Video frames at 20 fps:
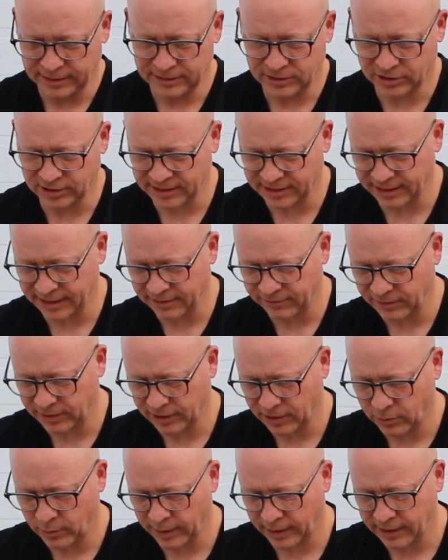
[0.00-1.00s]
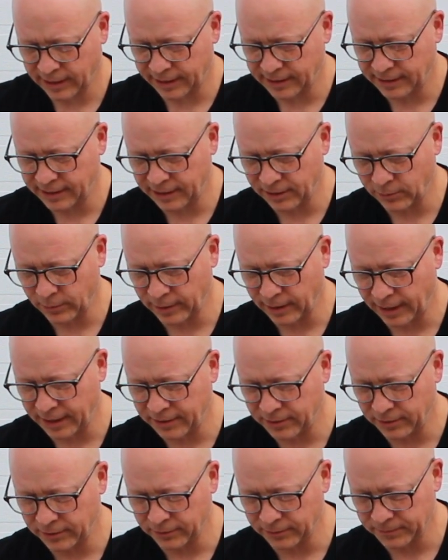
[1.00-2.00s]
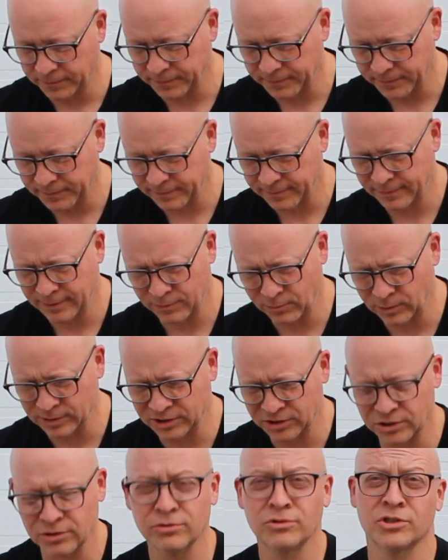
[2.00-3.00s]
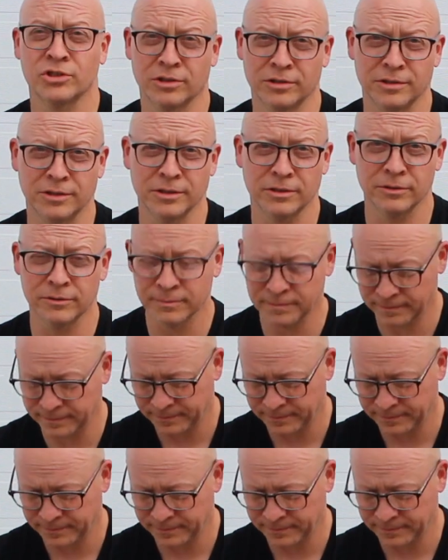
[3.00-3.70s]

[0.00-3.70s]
just to give you a quick idea what I do and what you should do.